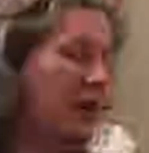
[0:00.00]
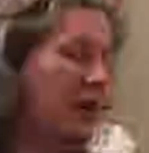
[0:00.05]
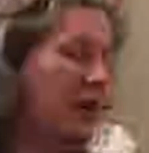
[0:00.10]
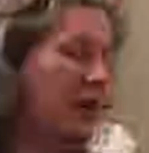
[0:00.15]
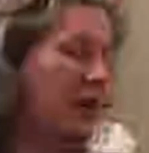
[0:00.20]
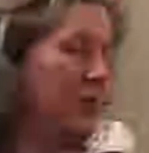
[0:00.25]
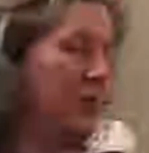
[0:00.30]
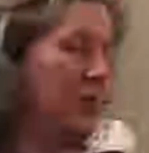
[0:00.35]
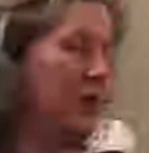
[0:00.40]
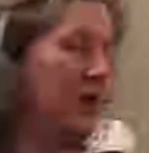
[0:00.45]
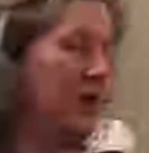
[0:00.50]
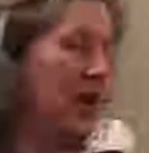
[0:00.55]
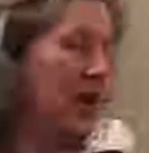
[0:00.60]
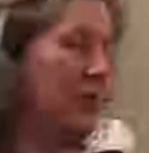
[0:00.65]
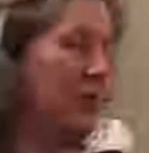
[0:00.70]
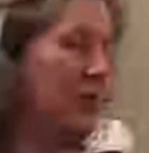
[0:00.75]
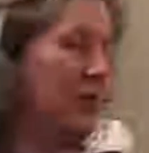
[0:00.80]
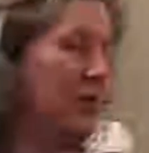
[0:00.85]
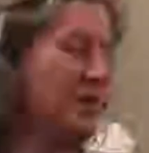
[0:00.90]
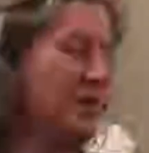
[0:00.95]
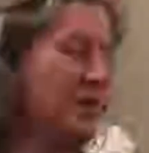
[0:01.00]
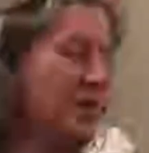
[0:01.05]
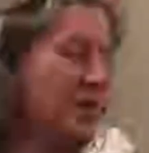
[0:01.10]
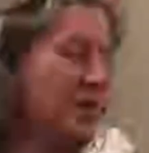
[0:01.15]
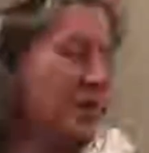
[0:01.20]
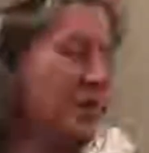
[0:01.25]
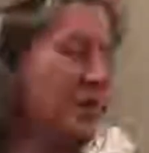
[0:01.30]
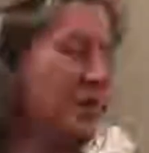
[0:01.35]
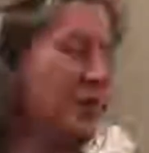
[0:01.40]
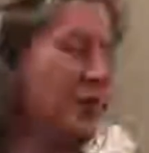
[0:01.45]
being able
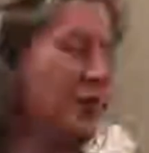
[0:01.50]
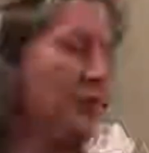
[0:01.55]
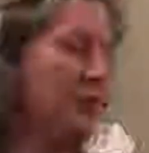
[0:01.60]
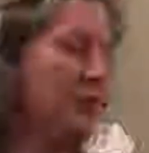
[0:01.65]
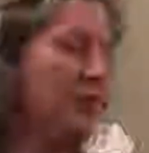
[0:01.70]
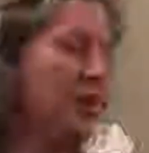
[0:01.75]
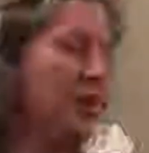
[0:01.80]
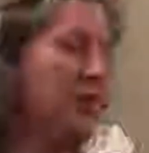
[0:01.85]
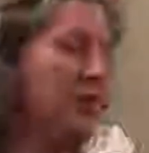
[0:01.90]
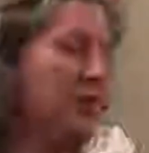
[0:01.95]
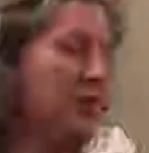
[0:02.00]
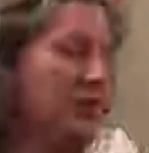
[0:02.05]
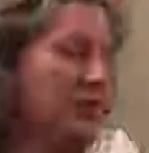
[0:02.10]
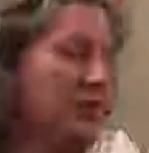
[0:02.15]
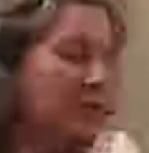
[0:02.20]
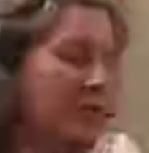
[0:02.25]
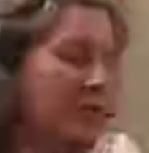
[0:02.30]
to feel